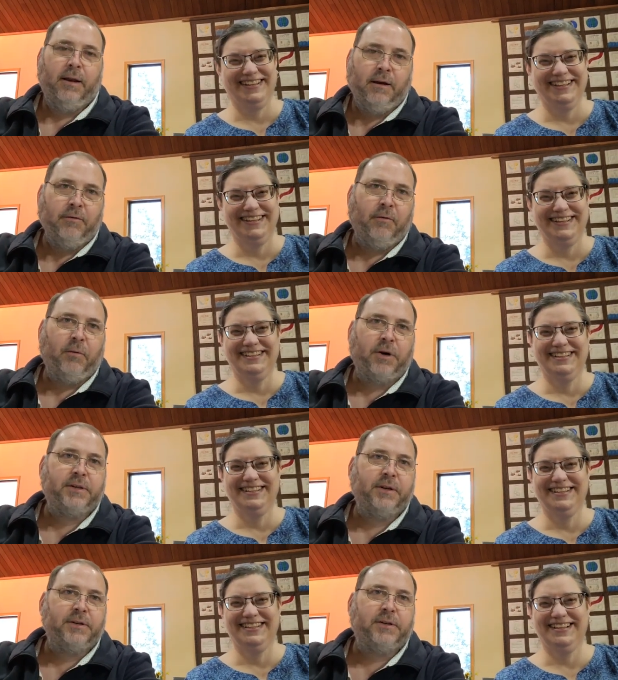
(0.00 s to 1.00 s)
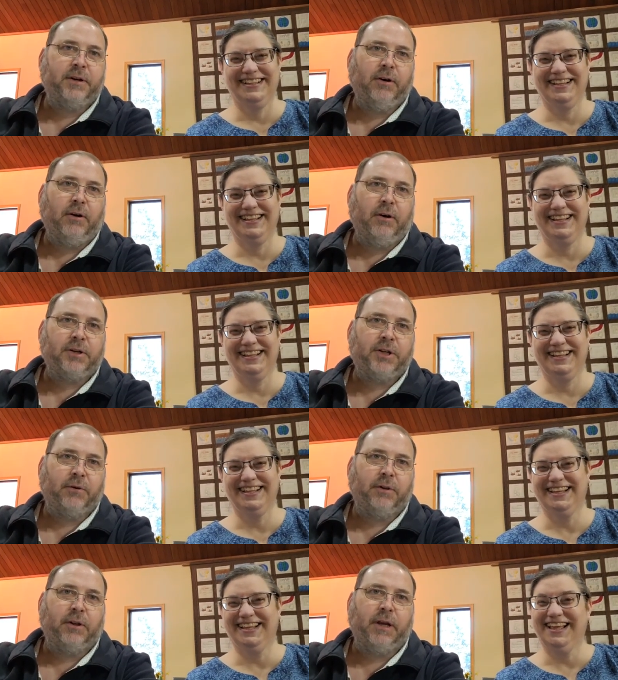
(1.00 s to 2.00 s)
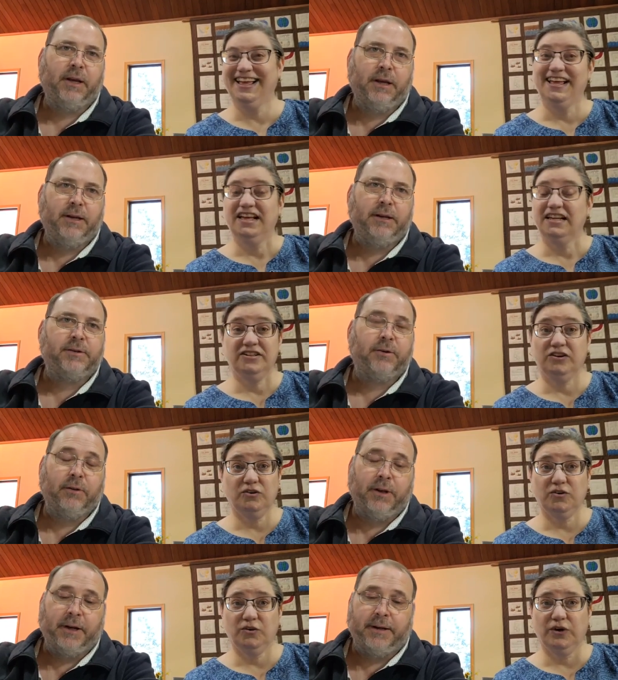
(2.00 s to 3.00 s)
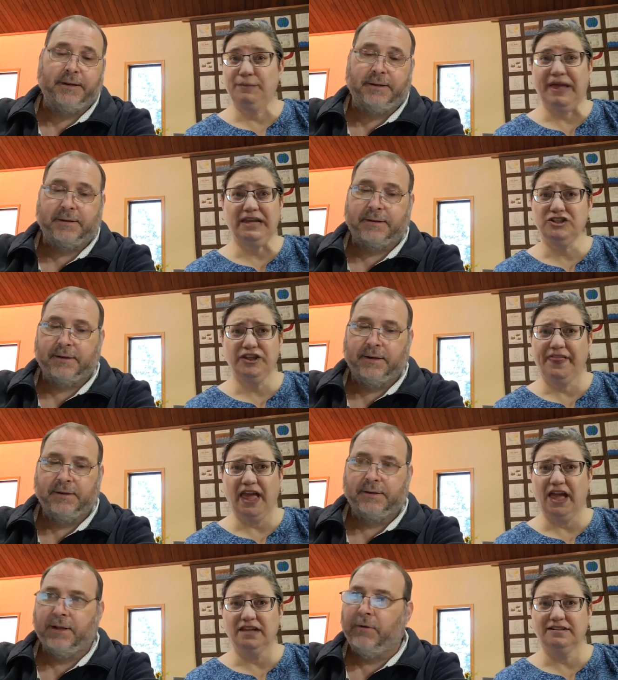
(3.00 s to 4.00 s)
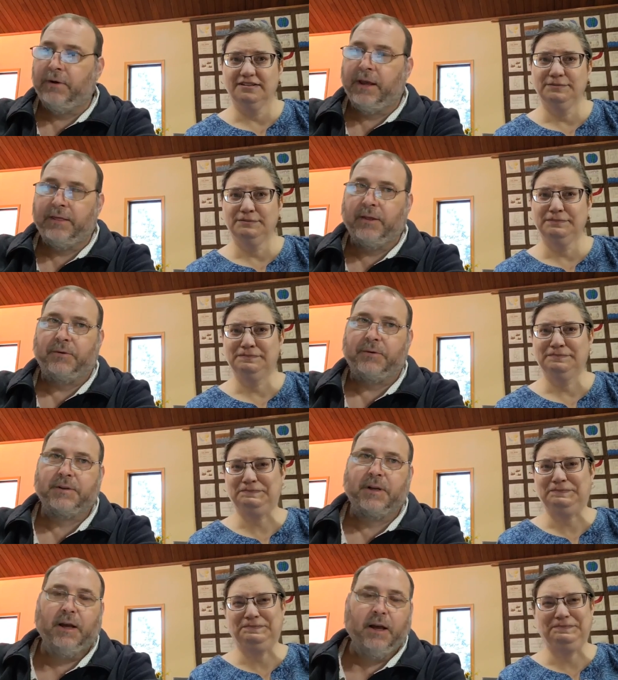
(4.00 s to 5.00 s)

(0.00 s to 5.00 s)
Speaker 1: and none of them watched the Arsenio Hall show in the late 80s and early 90s. Imagine that. they don't get those.